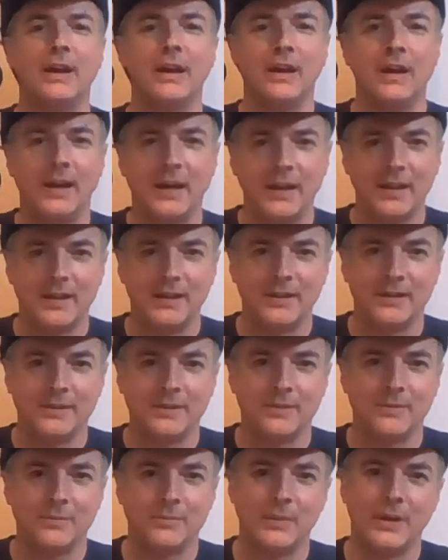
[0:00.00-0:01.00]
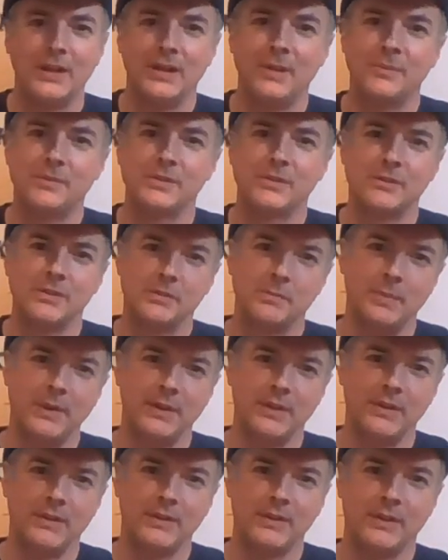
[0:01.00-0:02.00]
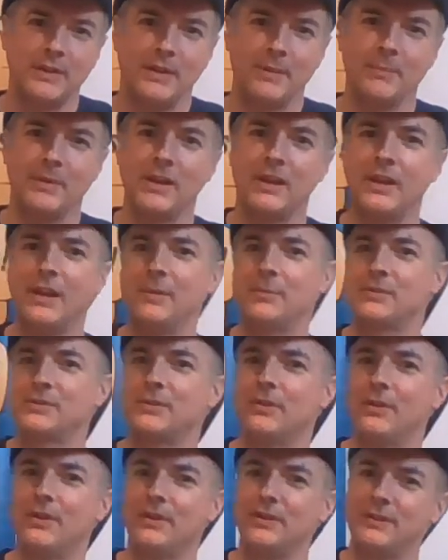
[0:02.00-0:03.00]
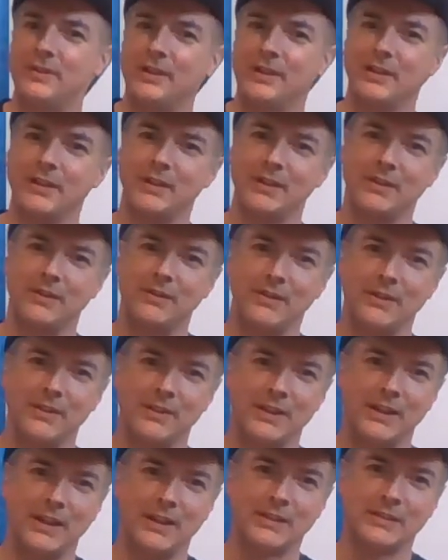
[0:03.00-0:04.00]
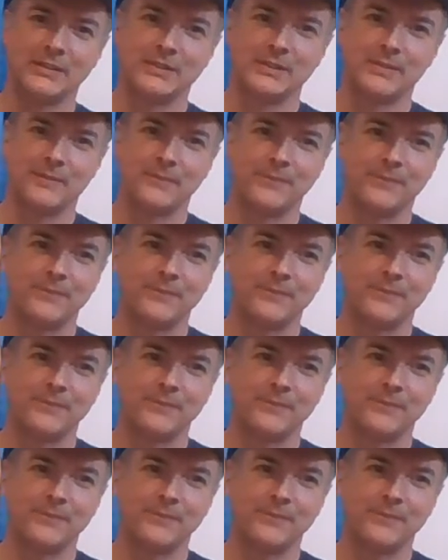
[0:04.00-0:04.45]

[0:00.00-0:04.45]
Hi, my name is Chris Pinyan, and my game is called Clear the Decks.